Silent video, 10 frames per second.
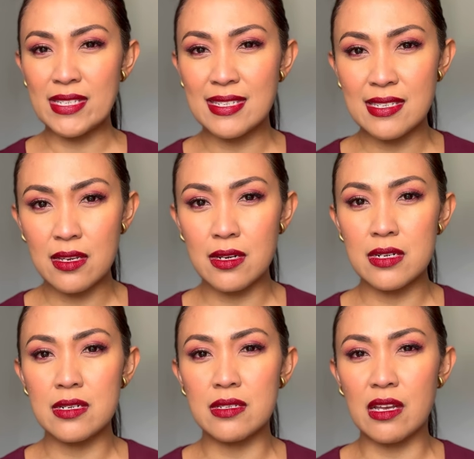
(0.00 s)

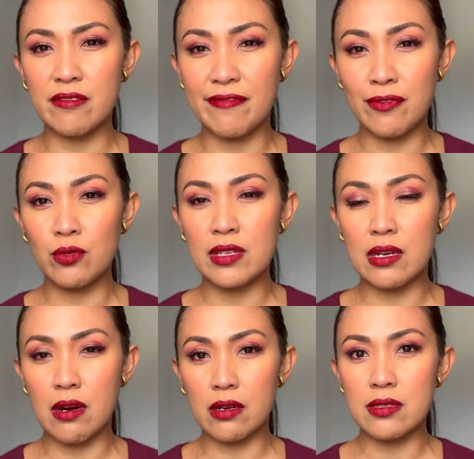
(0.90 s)
cigars and fruit
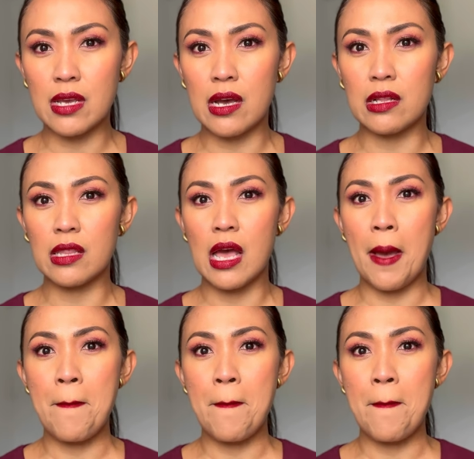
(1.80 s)
cocktail